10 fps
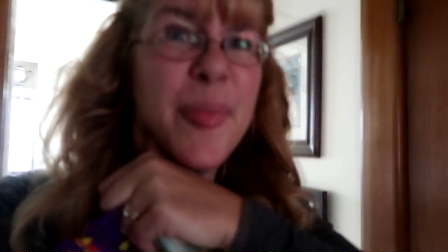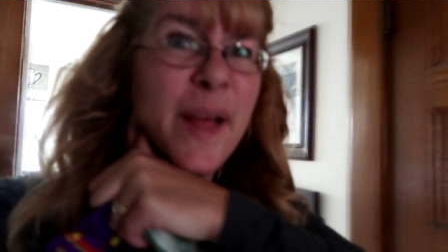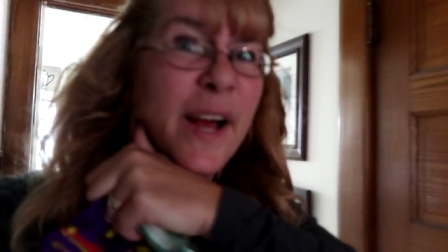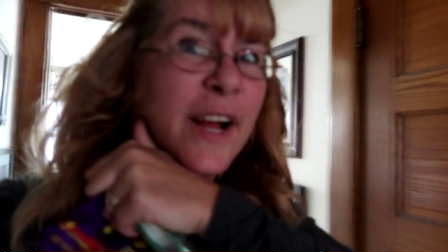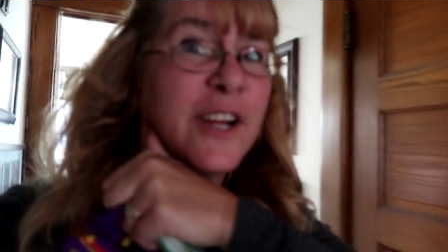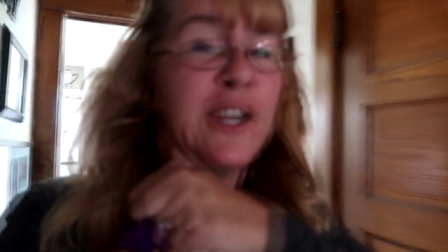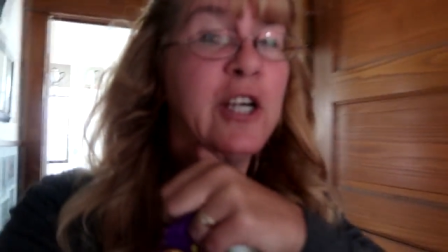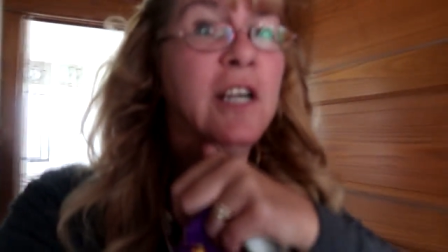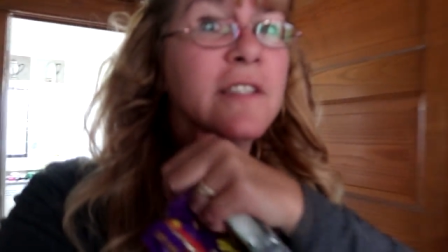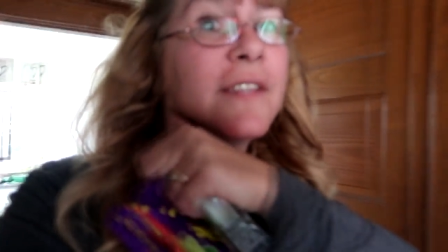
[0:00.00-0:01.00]
The
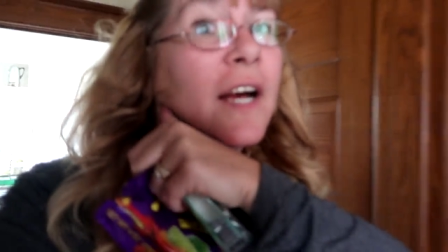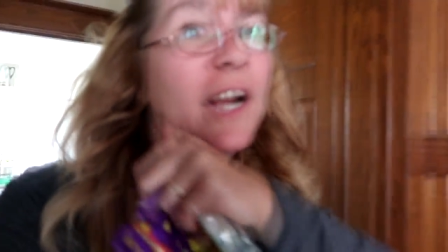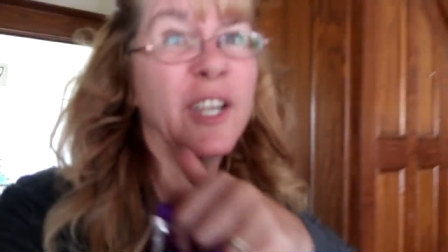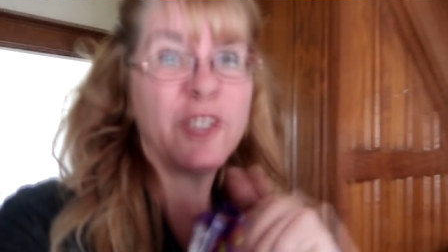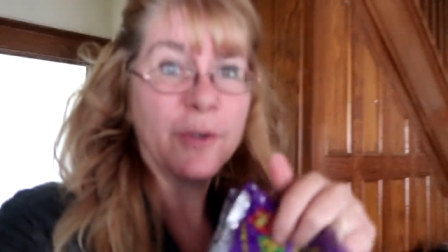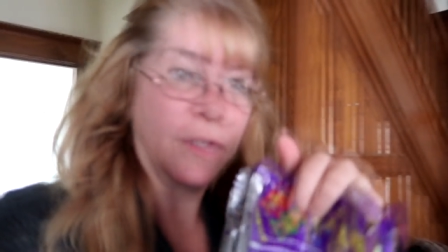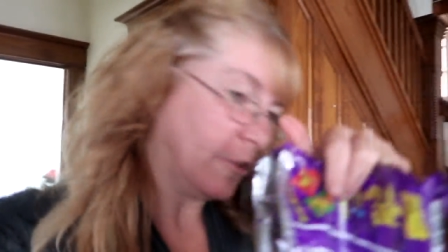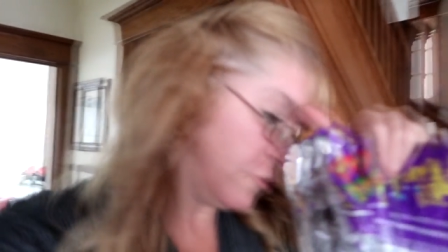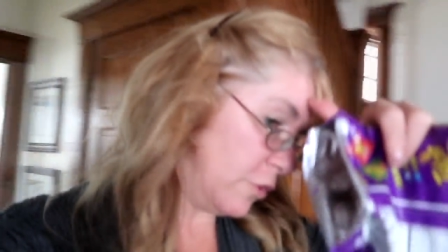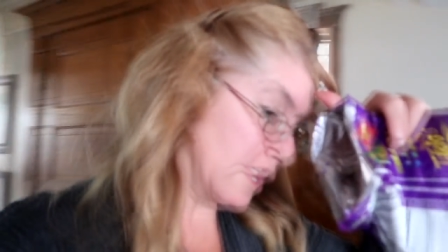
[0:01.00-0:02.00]
girls are doing
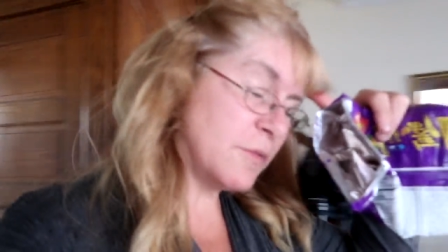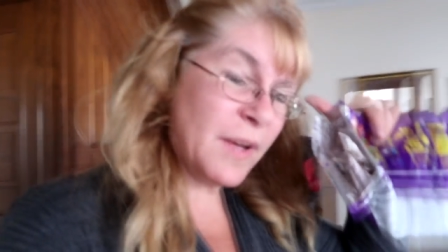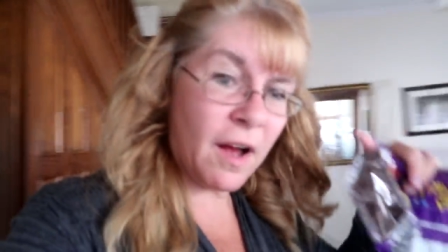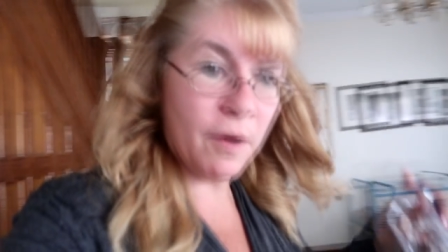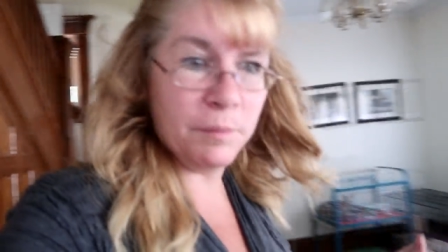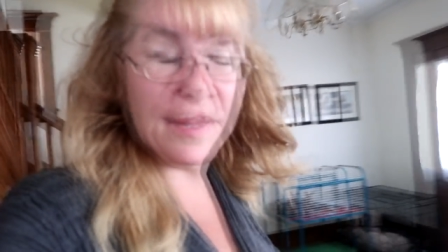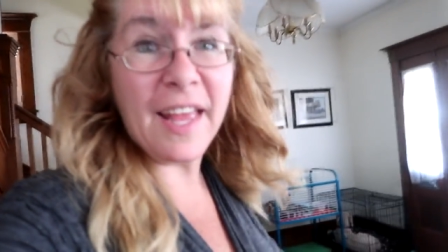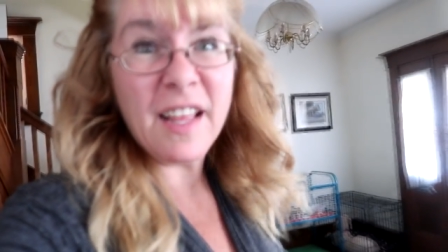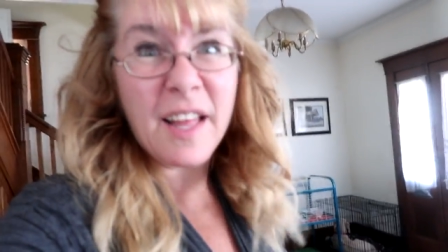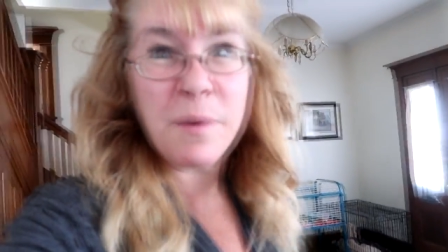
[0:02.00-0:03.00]
their chores. We got home
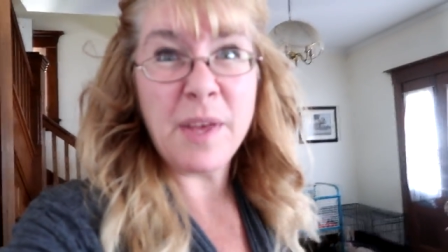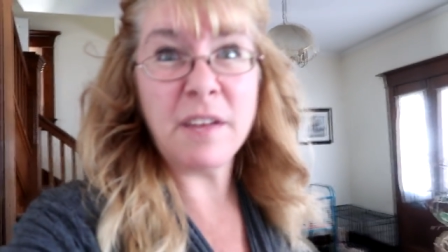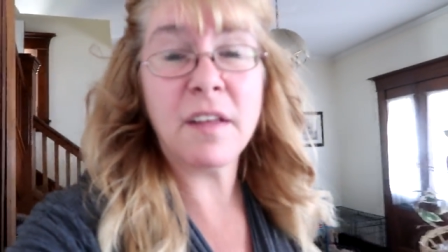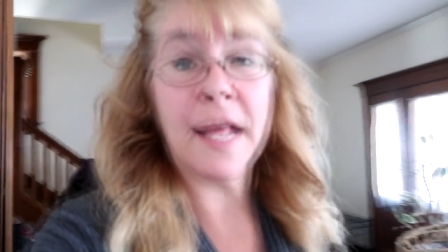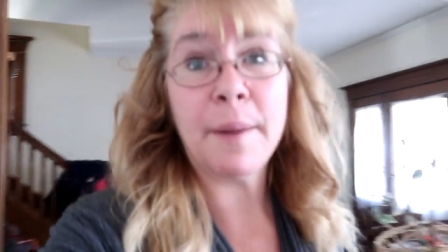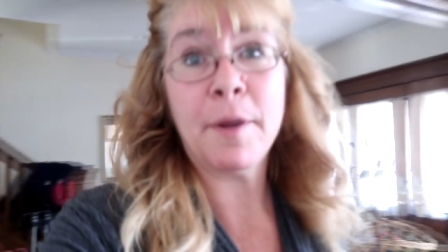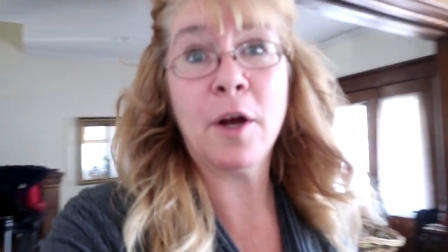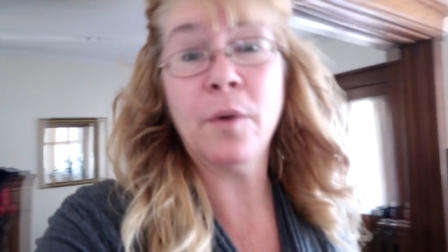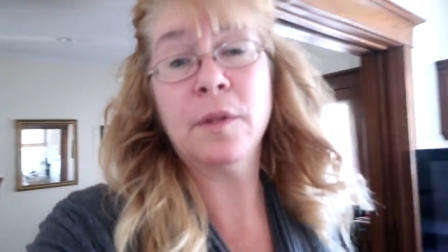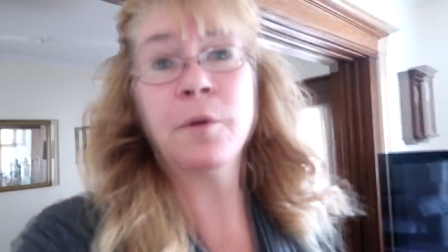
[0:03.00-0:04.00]
late. Like, we had to get up and
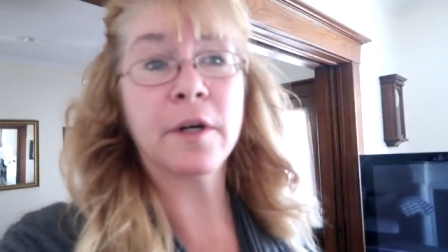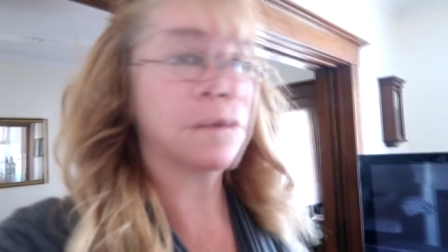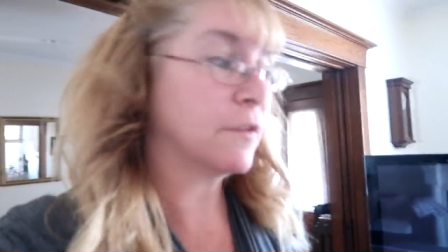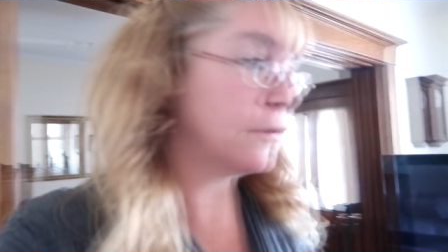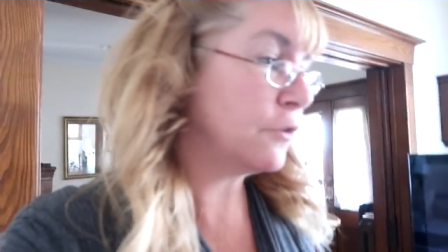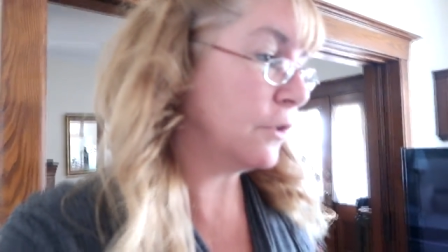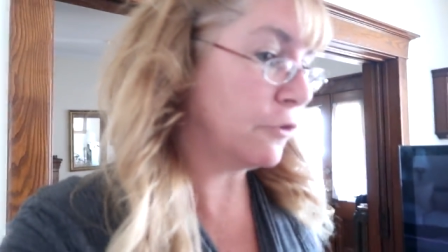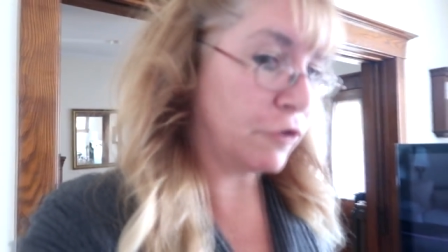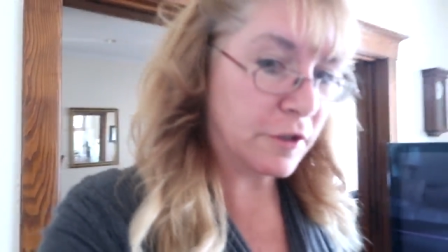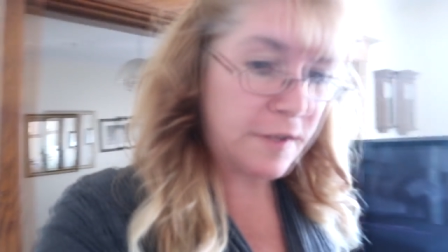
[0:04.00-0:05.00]
go in the morning, so they're doing
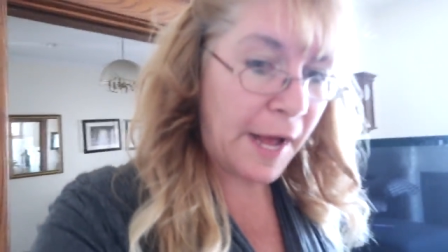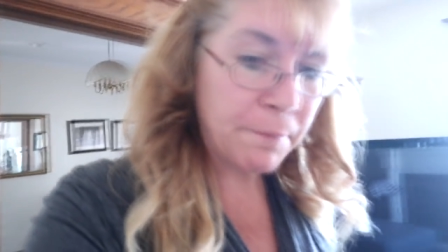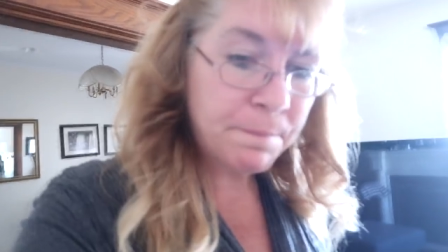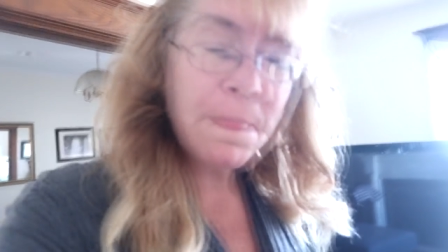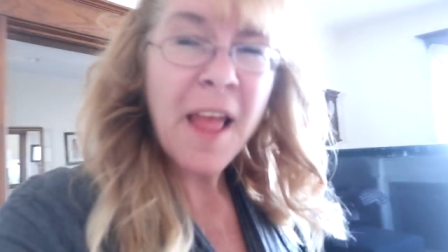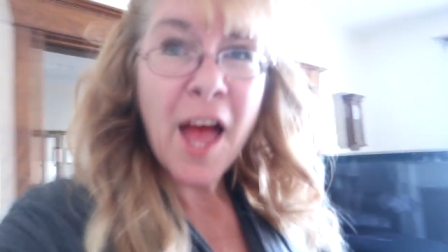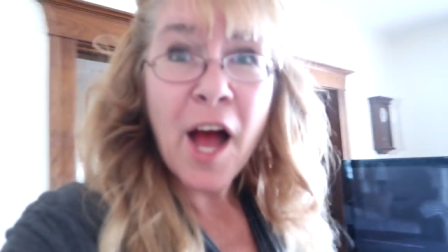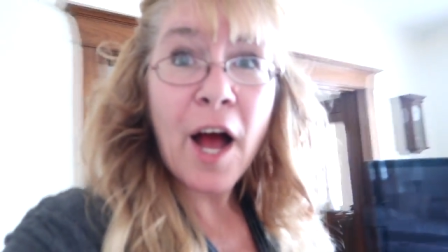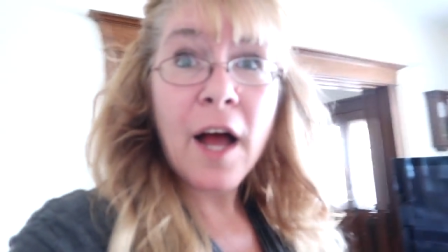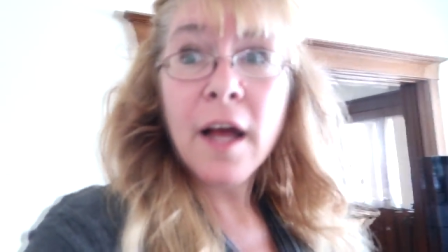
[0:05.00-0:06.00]
their chores now.
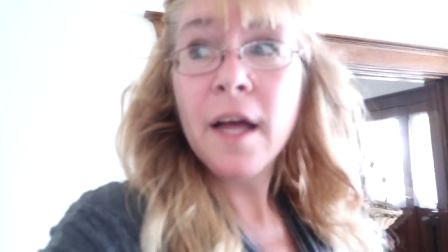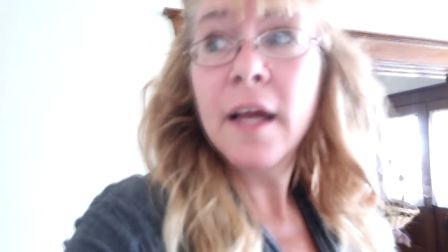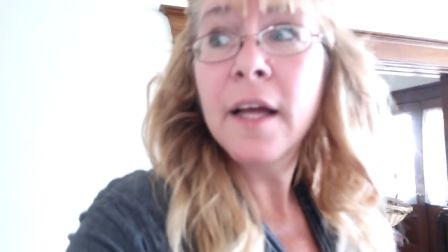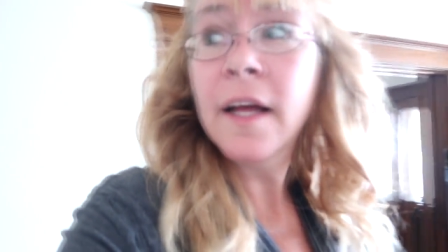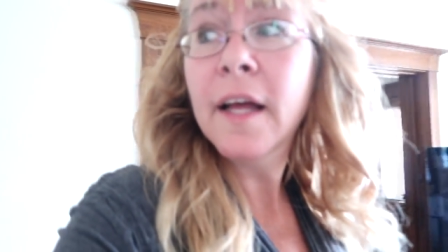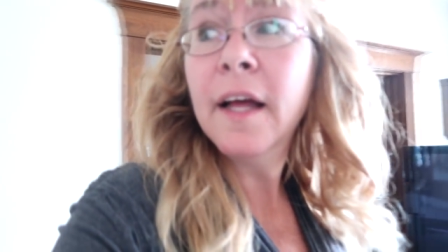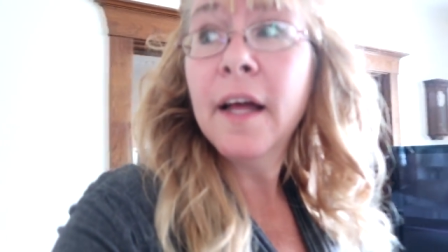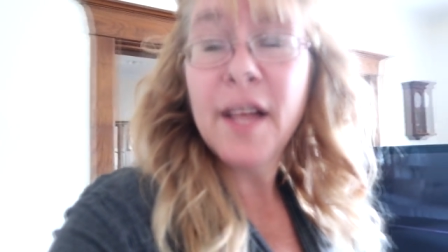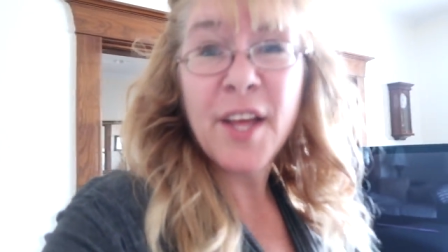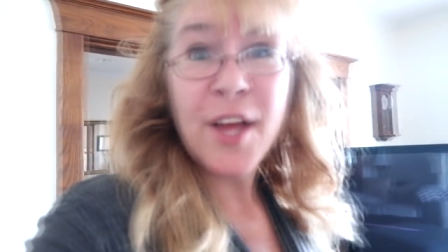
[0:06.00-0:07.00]
Don't let me pee.
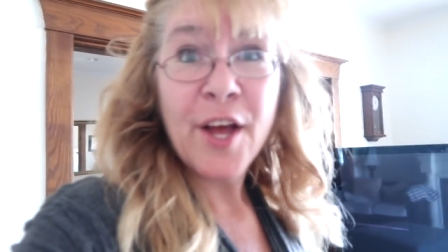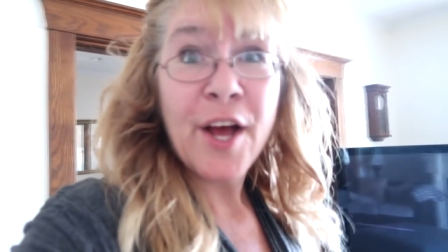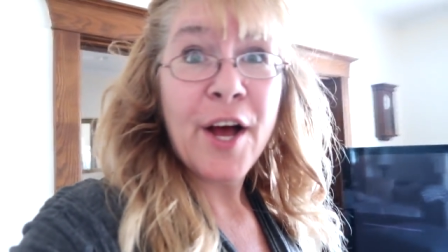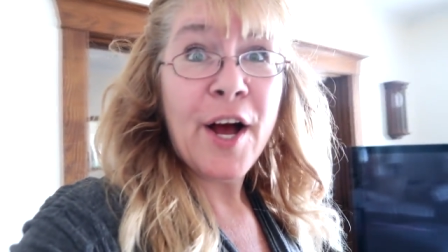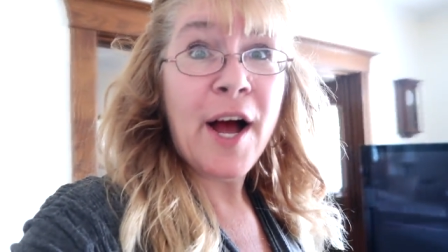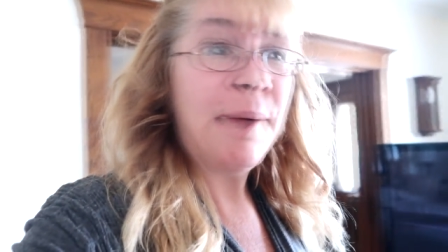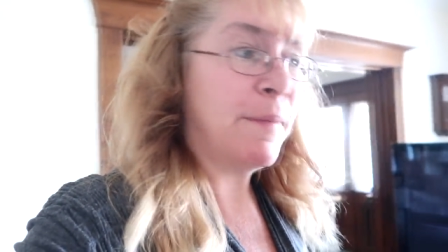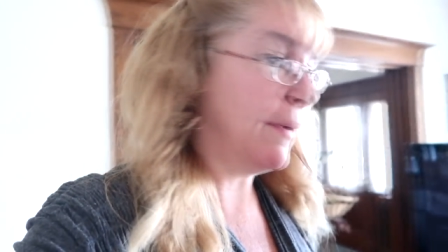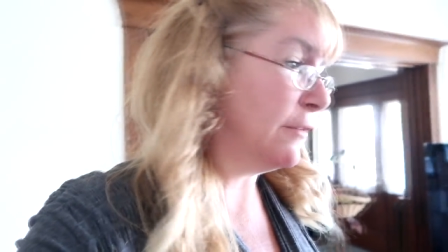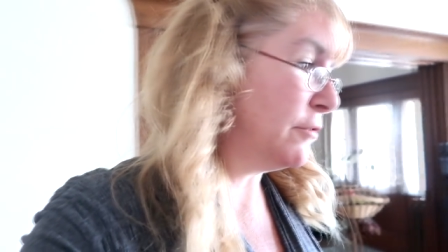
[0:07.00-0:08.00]
I have to pee. I'm
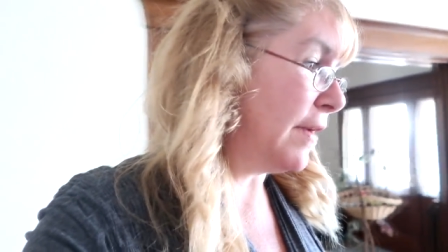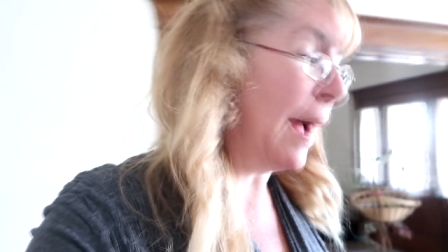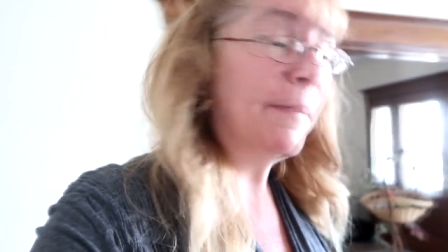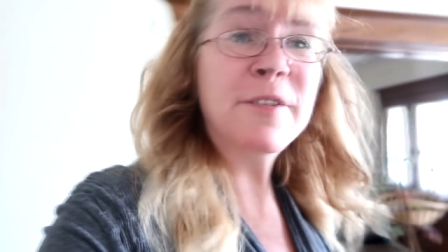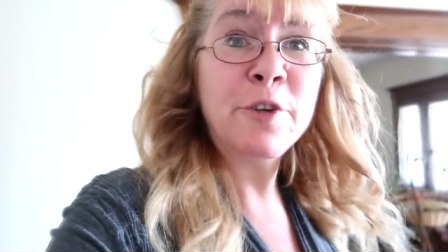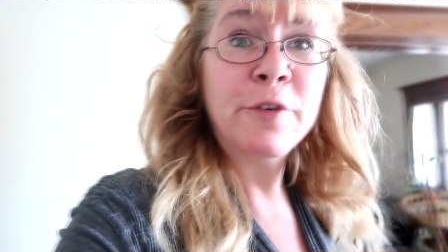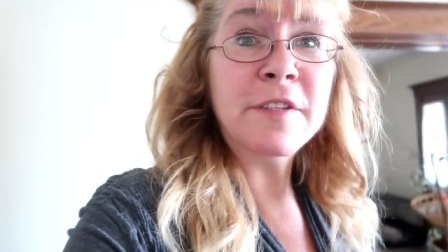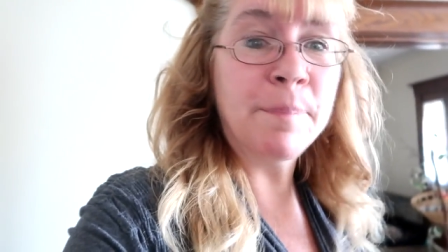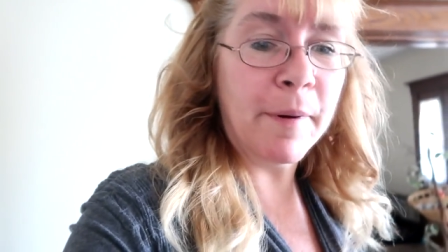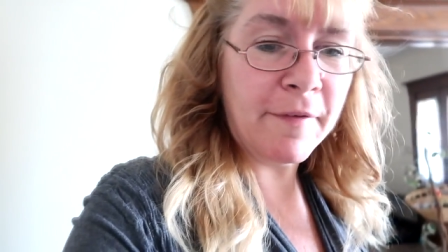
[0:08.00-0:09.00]
about to wrap
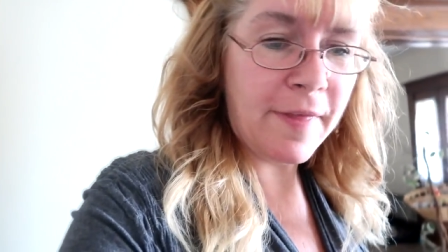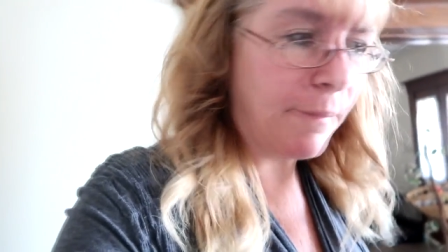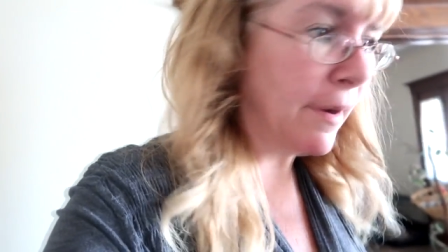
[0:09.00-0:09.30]
Sophie's birthday